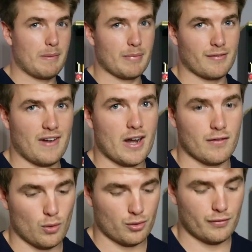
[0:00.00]
I'm a big fan
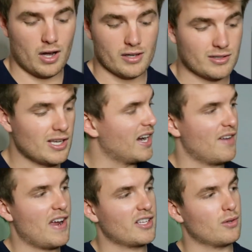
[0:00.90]
of Dior Sauvage,
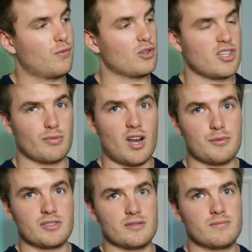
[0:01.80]
and if I had to go for a cheaper
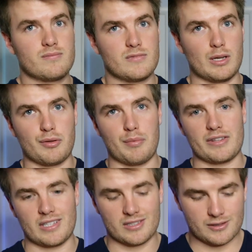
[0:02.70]
option, it was
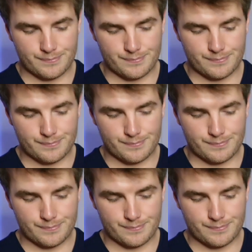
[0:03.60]
something like this.